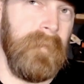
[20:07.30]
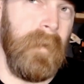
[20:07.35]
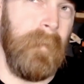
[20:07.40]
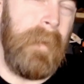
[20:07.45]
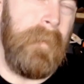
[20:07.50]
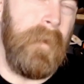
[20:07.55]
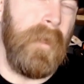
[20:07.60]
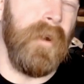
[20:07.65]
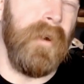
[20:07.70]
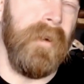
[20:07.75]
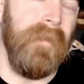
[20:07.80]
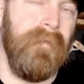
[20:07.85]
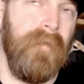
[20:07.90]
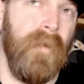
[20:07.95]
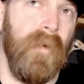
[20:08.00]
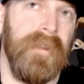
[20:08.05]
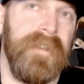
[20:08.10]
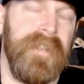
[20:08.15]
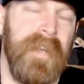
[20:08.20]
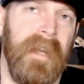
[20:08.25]
Maybe third and
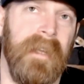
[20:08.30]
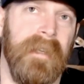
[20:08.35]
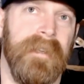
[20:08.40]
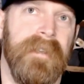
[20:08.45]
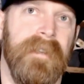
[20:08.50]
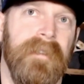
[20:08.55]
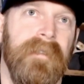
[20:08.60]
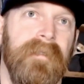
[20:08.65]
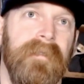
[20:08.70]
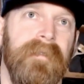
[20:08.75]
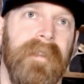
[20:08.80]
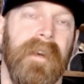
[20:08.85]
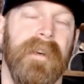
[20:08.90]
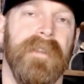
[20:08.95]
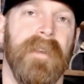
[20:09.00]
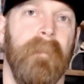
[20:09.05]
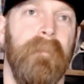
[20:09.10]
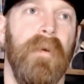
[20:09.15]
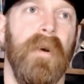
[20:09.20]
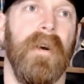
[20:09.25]
fourth challenge.
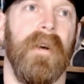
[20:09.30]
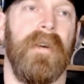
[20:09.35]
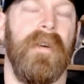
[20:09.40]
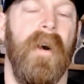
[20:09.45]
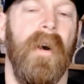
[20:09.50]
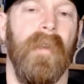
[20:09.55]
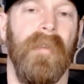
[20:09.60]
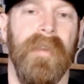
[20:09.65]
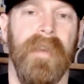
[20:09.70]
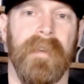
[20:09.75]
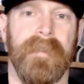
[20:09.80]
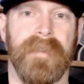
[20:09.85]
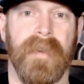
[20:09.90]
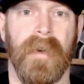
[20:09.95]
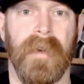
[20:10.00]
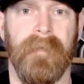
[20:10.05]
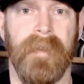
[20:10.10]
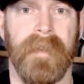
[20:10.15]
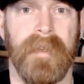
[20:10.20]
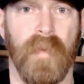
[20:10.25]
There's a book called The
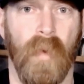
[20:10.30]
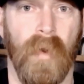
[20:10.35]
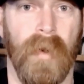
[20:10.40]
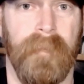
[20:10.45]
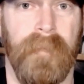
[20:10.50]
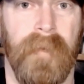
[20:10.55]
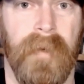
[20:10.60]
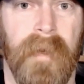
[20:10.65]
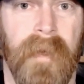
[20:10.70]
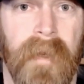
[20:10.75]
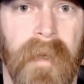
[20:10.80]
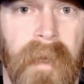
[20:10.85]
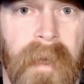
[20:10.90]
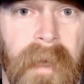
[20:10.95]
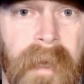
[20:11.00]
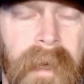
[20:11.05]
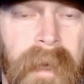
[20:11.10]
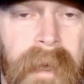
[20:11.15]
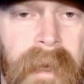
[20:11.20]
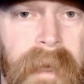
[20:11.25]
Assertiveness Workbook.
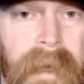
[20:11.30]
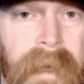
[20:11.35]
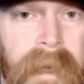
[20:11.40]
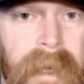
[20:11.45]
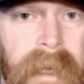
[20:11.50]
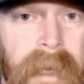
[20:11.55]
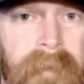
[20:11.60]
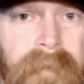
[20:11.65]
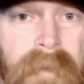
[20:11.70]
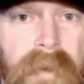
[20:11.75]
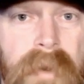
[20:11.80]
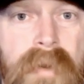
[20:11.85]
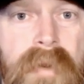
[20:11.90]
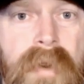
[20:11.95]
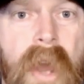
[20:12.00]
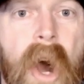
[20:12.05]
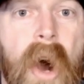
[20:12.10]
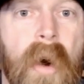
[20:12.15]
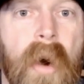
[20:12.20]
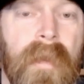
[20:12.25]
If you
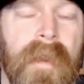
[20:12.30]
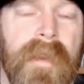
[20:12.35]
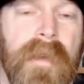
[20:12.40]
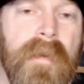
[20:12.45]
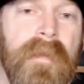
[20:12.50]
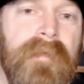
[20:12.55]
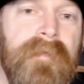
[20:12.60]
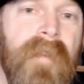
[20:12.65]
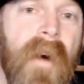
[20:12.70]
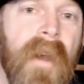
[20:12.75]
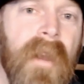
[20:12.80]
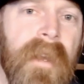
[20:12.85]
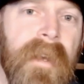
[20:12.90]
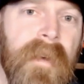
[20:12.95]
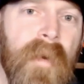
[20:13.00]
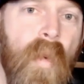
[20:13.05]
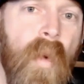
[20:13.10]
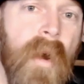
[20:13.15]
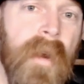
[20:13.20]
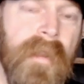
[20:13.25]
know that you fall
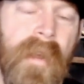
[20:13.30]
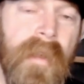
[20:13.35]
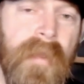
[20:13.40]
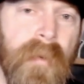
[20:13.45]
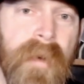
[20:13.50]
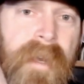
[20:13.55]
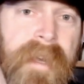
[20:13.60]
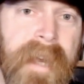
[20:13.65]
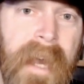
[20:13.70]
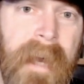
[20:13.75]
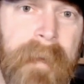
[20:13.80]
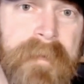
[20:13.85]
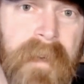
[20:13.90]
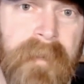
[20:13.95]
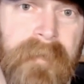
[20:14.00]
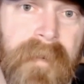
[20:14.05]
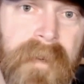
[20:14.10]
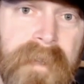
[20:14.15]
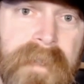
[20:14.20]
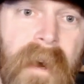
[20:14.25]
into one of the three camps
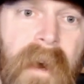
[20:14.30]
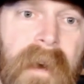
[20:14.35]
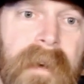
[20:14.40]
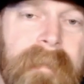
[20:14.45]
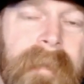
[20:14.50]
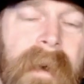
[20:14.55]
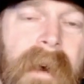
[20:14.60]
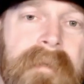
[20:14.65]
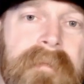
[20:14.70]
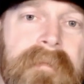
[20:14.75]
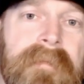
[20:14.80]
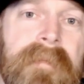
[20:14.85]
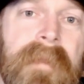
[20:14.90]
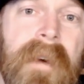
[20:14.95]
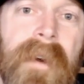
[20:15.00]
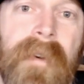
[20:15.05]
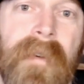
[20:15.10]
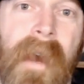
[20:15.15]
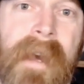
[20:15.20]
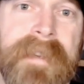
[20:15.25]
I first talked about
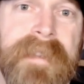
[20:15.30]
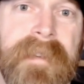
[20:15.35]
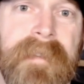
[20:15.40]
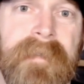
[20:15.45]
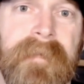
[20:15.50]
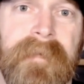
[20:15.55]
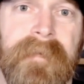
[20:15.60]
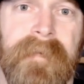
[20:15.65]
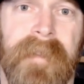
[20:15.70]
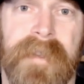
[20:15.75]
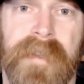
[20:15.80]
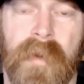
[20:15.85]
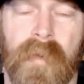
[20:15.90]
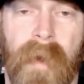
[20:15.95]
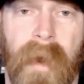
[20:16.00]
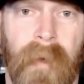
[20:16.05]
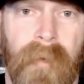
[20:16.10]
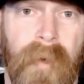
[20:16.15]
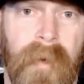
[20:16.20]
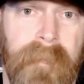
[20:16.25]
aggressive, that you
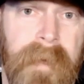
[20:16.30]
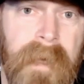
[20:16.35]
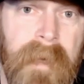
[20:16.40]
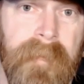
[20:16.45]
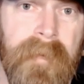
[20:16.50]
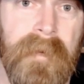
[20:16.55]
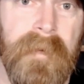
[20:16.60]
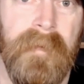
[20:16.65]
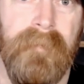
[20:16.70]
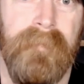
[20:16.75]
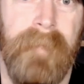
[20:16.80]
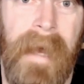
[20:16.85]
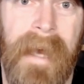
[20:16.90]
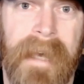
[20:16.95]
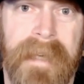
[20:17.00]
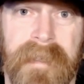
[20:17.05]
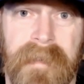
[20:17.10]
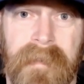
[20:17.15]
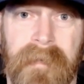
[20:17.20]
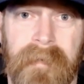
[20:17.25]
railroad people,
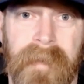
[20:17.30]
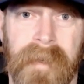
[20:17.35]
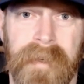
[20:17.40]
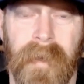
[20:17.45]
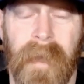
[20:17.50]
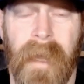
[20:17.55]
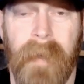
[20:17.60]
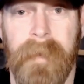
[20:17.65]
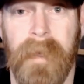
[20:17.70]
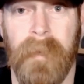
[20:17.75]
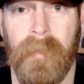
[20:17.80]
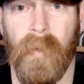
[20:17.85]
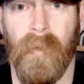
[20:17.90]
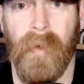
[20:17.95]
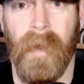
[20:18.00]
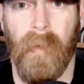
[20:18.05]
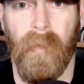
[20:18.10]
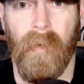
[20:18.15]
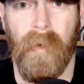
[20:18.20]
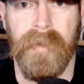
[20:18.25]
passive, that you let people
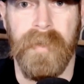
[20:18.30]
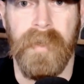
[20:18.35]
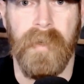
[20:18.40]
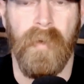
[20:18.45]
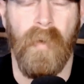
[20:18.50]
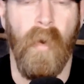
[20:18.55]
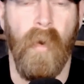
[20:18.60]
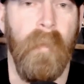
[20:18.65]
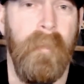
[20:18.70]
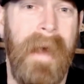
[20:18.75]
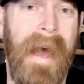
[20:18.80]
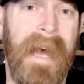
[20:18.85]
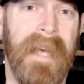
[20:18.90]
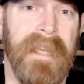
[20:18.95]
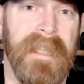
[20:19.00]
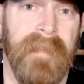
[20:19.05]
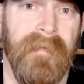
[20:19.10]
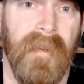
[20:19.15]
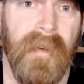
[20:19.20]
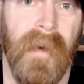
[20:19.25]
railroad you, or
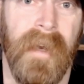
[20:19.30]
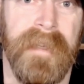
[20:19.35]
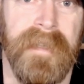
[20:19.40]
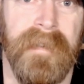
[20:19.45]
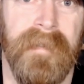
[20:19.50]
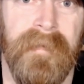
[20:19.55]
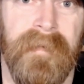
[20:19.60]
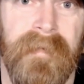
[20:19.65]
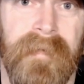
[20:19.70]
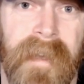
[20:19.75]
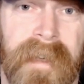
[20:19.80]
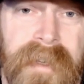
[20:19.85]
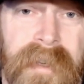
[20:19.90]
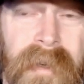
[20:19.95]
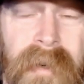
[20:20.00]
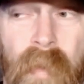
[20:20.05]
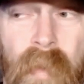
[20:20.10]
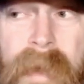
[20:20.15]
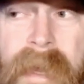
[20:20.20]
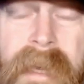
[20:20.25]
passive aggressive, that
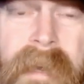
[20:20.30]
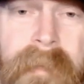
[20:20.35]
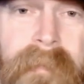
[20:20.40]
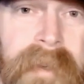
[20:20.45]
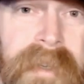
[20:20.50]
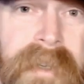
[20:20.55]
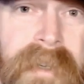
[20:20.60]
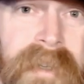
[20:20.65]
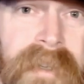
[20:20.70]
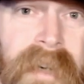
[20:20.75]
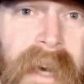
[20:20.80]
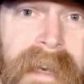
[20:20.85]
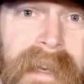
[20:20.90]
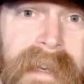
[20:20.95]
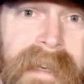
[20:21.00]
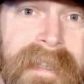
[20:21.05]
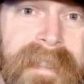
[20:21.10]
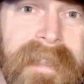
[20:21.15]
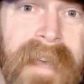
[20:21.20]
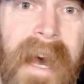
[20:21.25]
you're weak, but you're trying
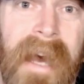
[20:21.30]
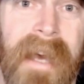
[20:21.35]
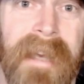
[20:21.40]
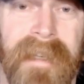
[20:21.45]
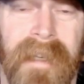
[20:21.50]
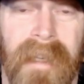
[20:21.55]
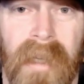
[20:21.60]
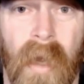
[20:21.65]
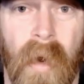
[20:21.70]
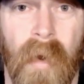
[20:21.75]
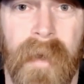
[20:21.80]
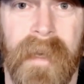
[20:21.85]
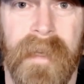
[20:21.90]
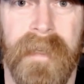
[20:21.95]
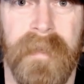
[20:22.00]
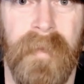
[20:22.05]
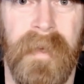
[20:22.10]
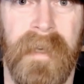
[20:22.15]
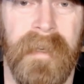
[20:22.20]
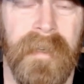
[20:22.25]
to disguise and cloak it as being